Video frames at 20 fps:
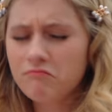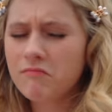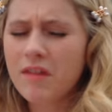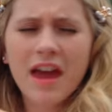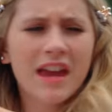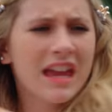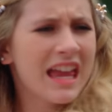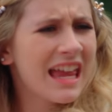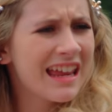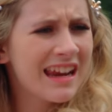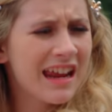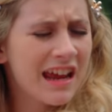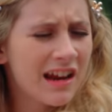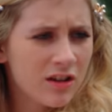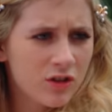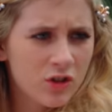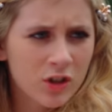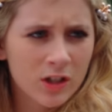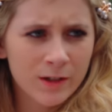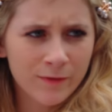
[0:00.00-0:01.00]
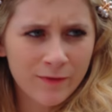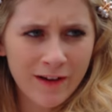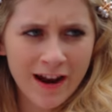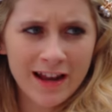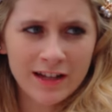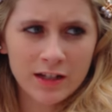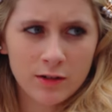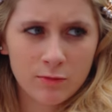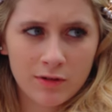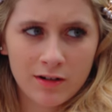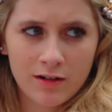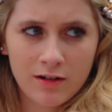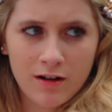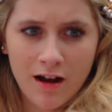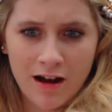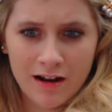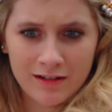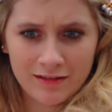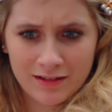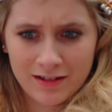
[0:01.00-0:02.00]
Eggy and I are just friends. We're
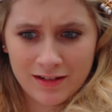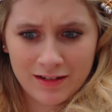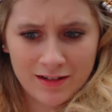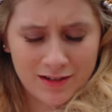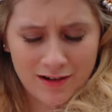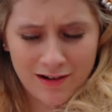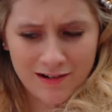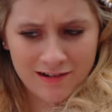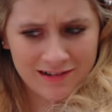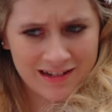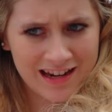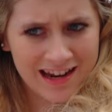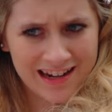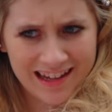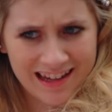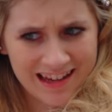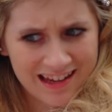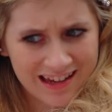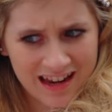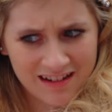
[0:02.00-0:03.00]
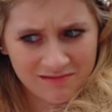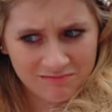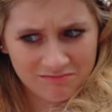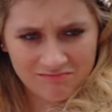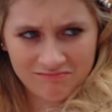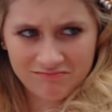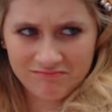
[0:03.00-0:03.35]
not gonna start dating again.